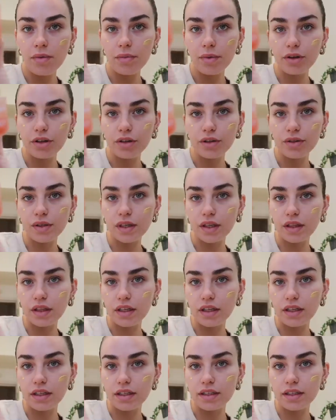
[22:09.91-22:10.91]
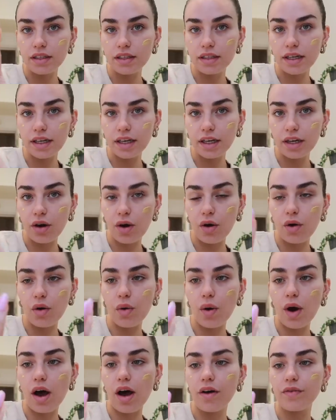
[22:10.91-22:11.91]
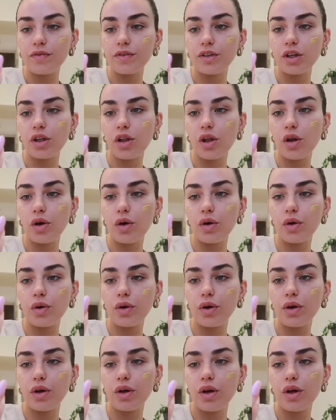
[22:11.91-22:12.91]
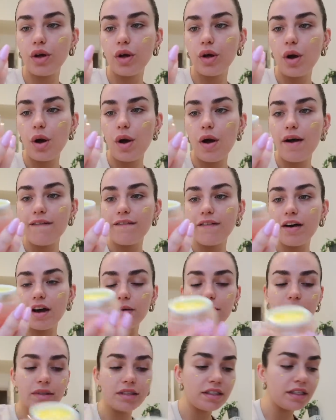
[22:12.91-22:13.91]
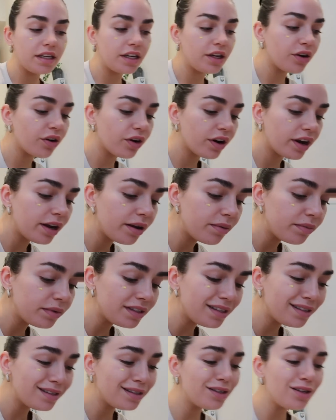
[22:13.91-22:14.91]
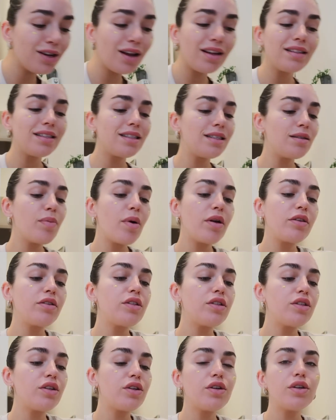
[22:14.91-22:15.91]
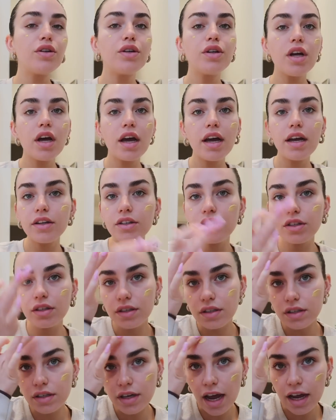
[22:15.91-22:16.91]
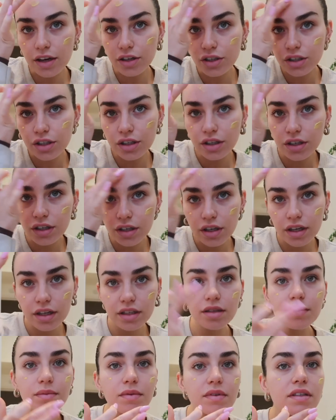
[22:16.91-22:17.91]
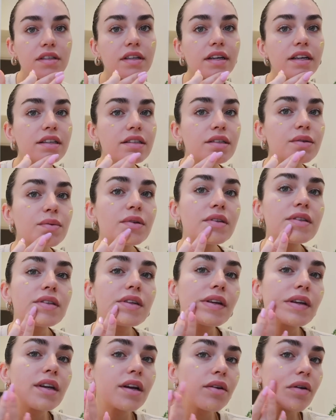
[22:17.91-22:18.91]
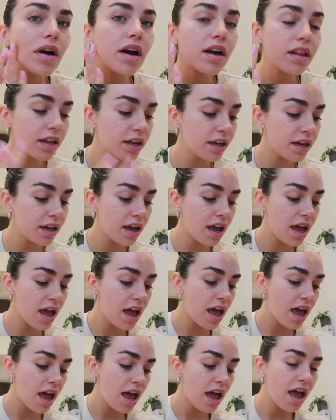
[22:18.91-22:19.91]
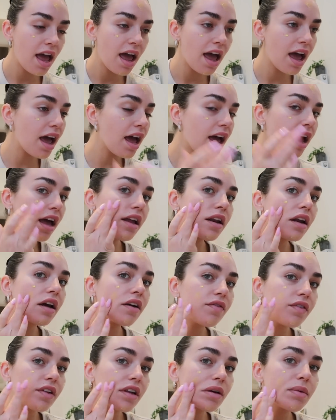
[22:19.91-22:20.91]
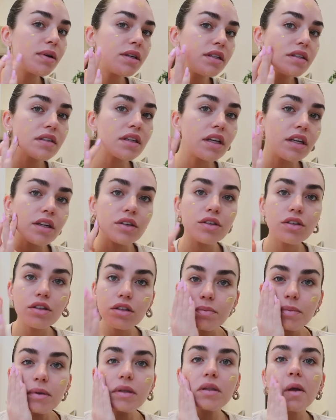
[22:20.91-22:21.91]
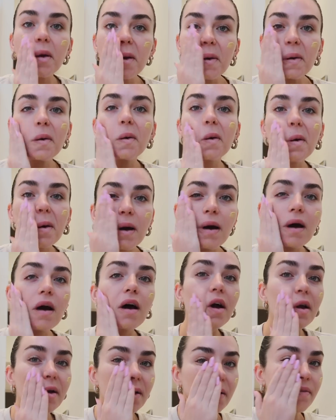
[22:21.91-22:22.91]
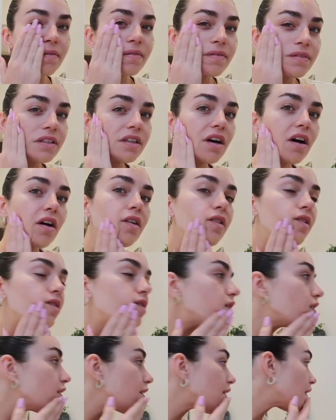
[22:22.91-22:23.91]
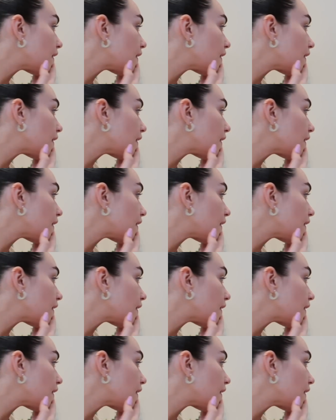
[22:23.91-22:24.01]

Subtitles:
Been using the CEO Afterglow Vitamin C Cream. This is not sponsored. Ashton is obsessed with Sunday Riley. And I feel like my skin has just been like kind of dull